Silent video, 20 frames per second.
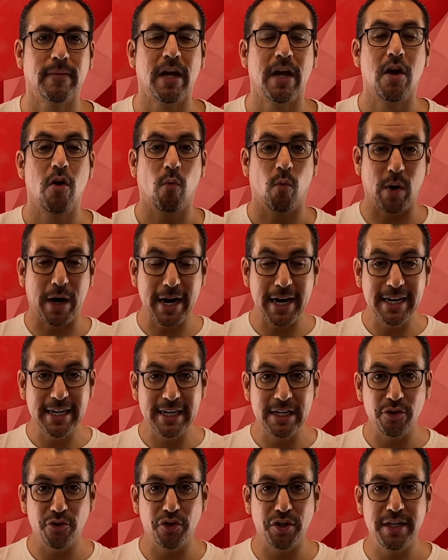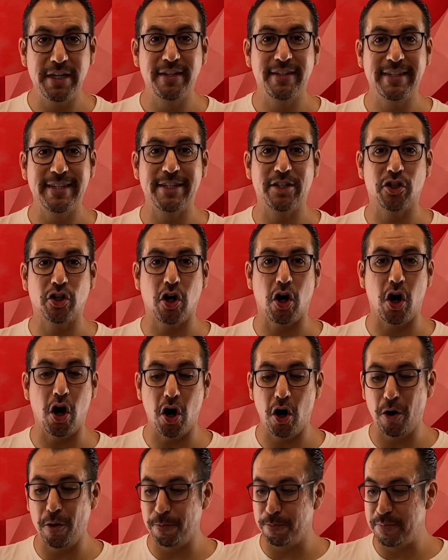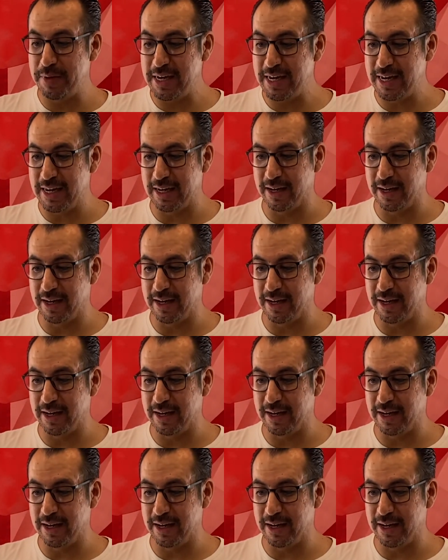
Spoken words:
Why did Jesus call me?